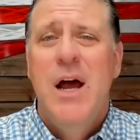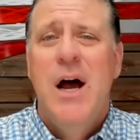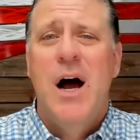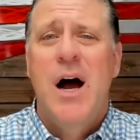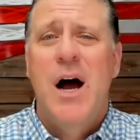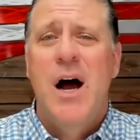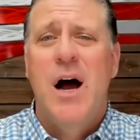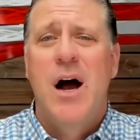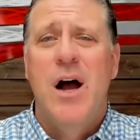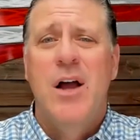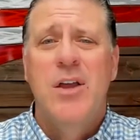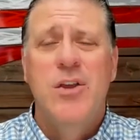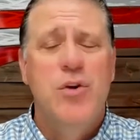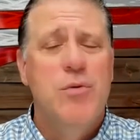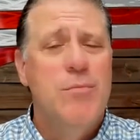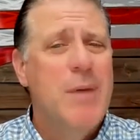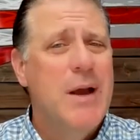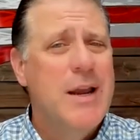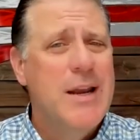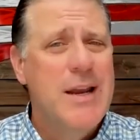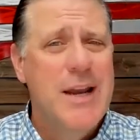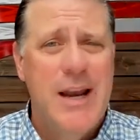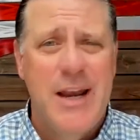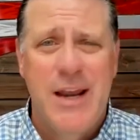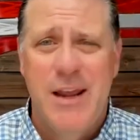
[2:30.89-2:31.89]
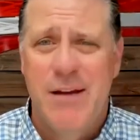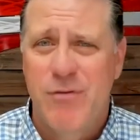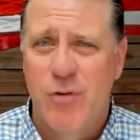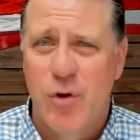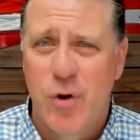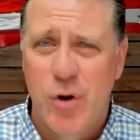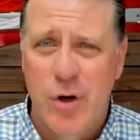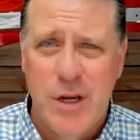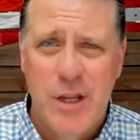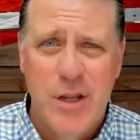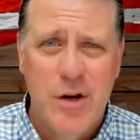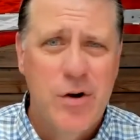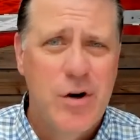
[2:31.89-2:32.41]
Uh, you might not have
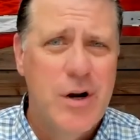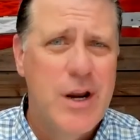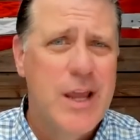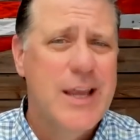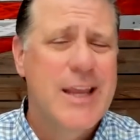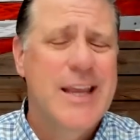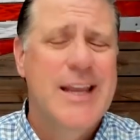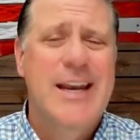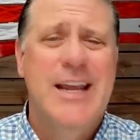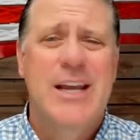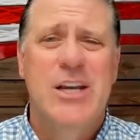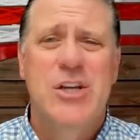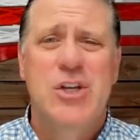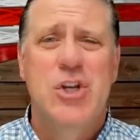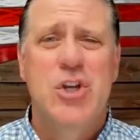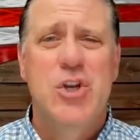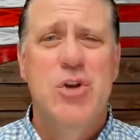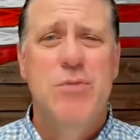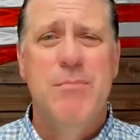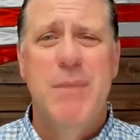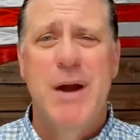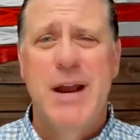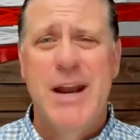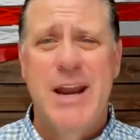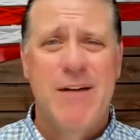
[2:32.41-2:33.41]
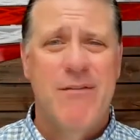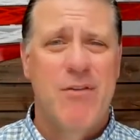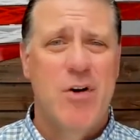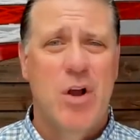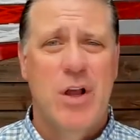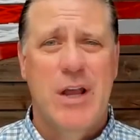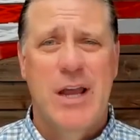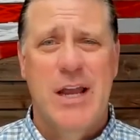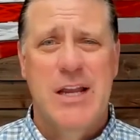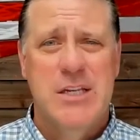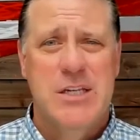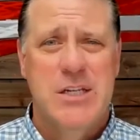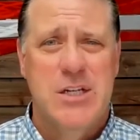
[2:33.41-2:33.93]
good internet connection. You might have all
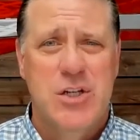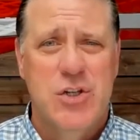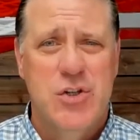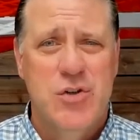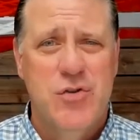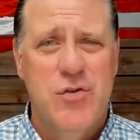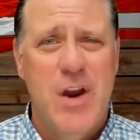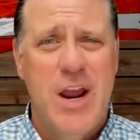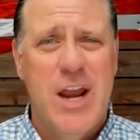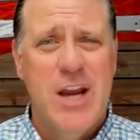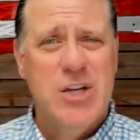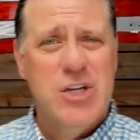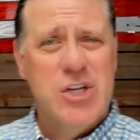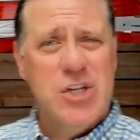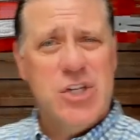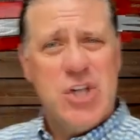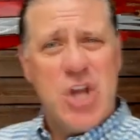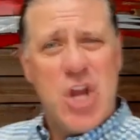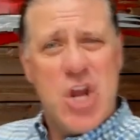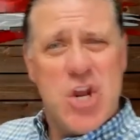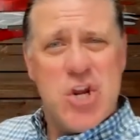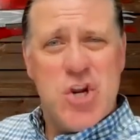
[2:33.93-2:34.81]
kinds of distractions.